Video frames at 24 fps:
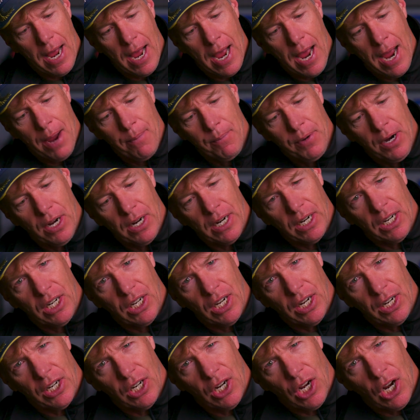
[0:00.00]
I'm going to
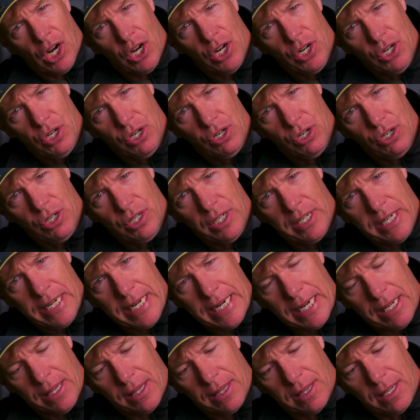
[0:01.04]
cut
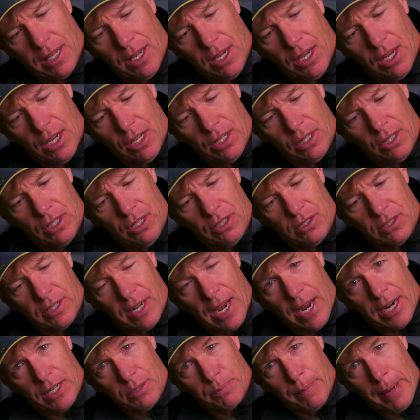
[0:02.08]
underneath this
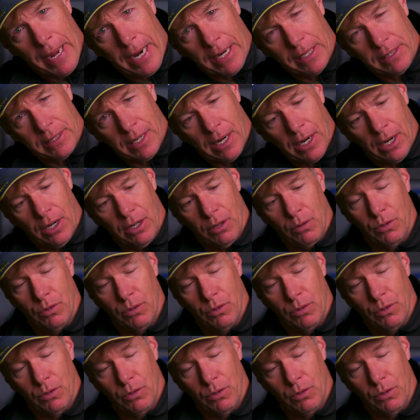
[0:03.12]
guy's back tire.